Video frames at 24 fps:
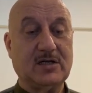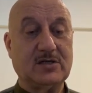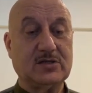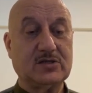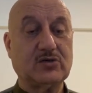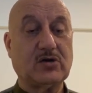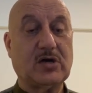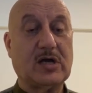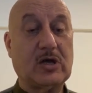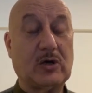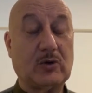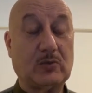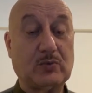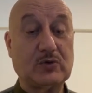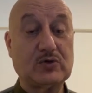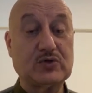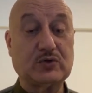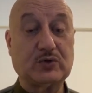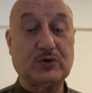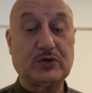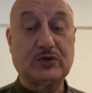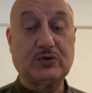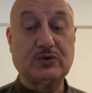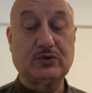So I
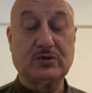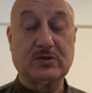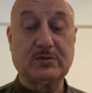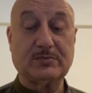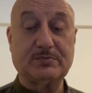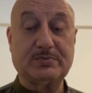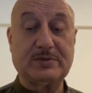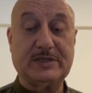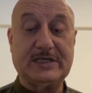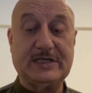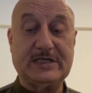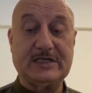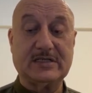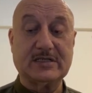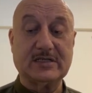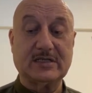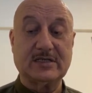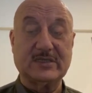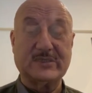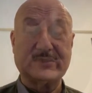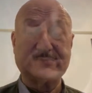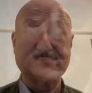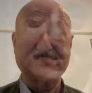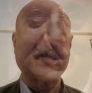almost going to complete
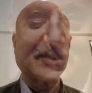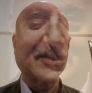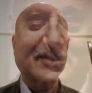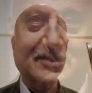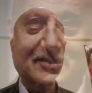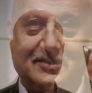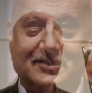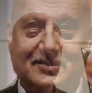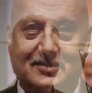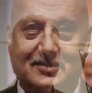um,